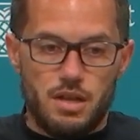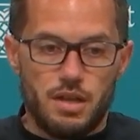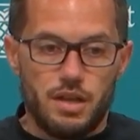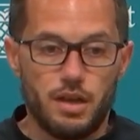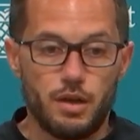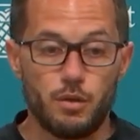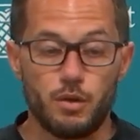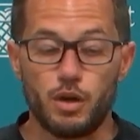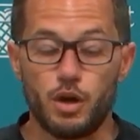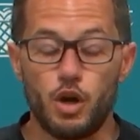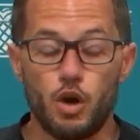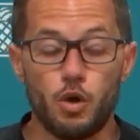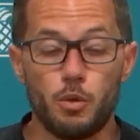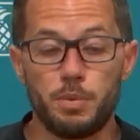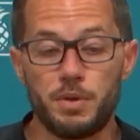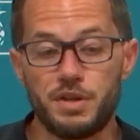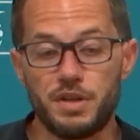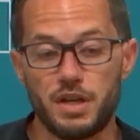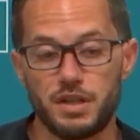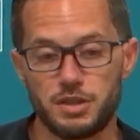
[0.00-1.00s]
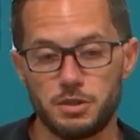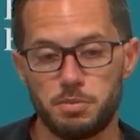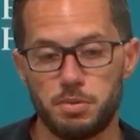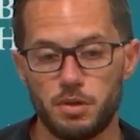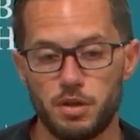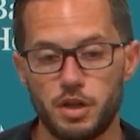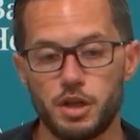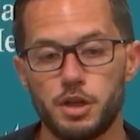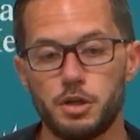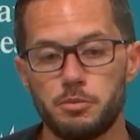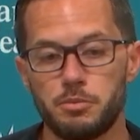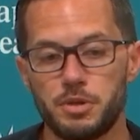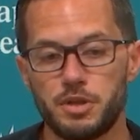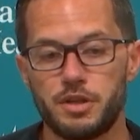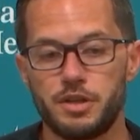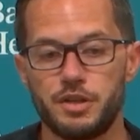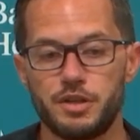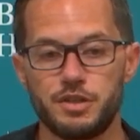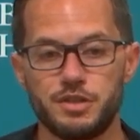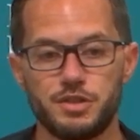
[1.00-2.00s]
We were hoping not to play him
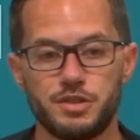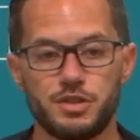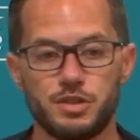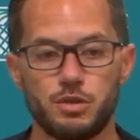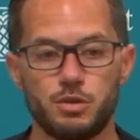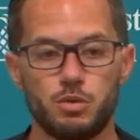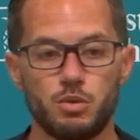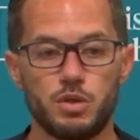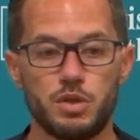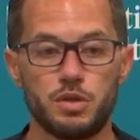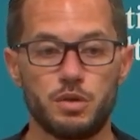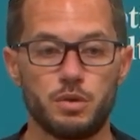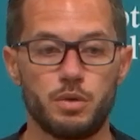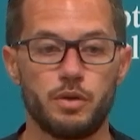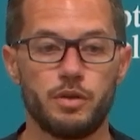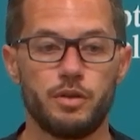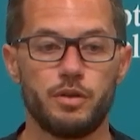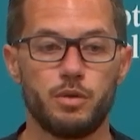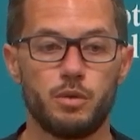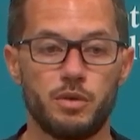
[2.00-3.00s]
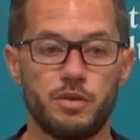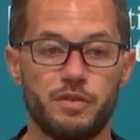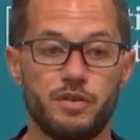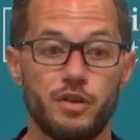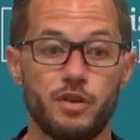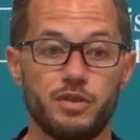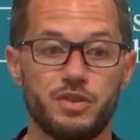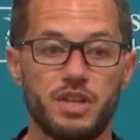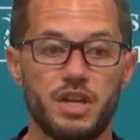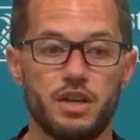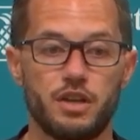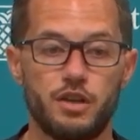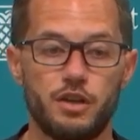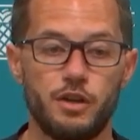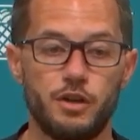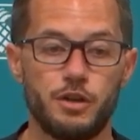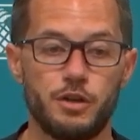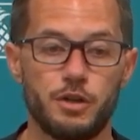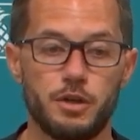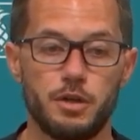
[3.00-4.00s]
because we felt that
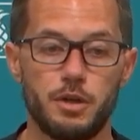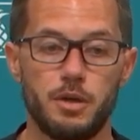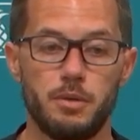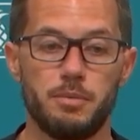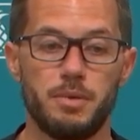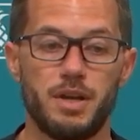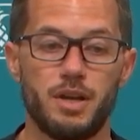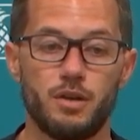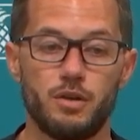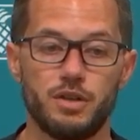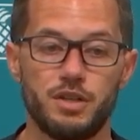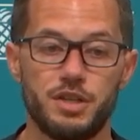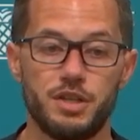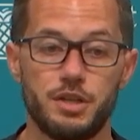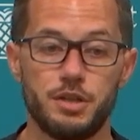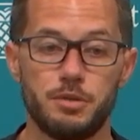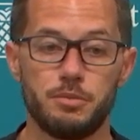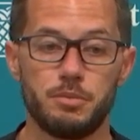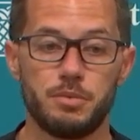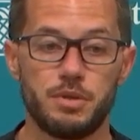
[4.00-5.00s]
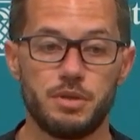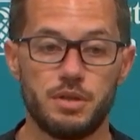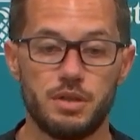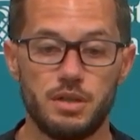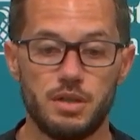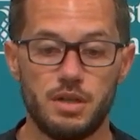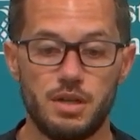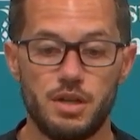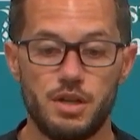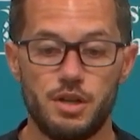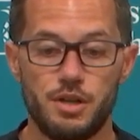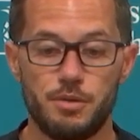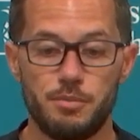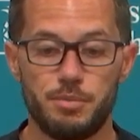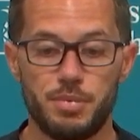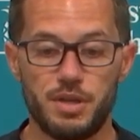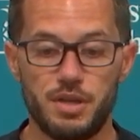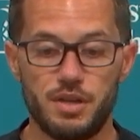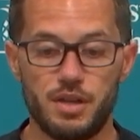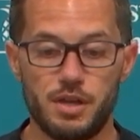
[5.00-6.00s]
good about him
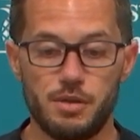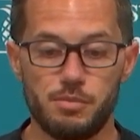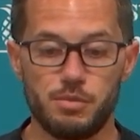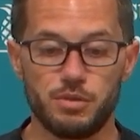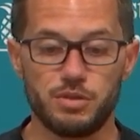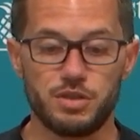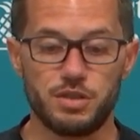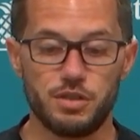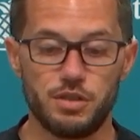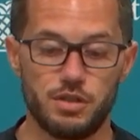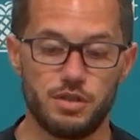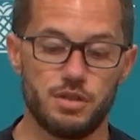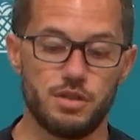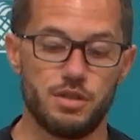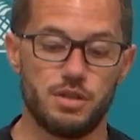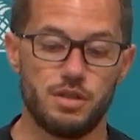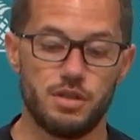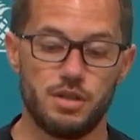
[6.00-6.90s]
being able to